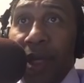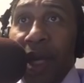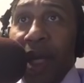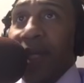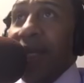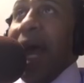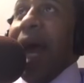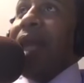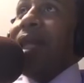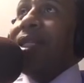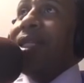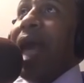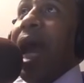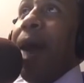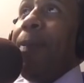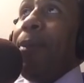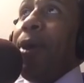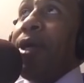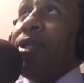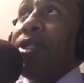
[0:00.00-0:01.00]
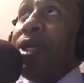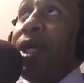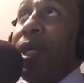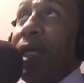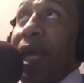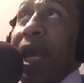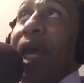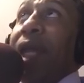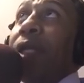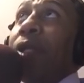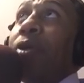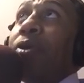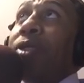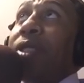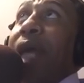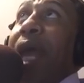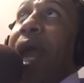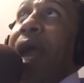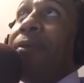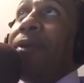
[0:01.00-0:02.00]
Dallas Cowboys can't lose
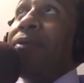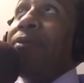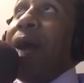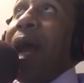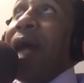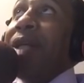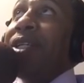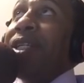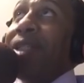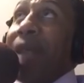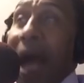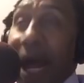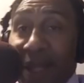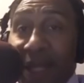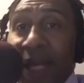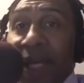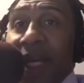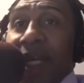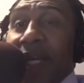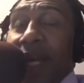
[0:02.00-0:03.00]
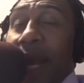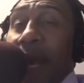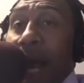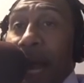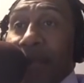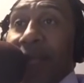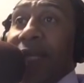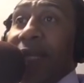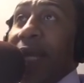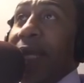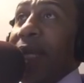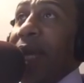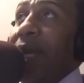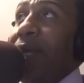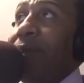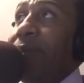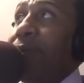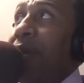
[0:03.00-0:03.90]
to Aaron Rodgers. I think he can. I think they can.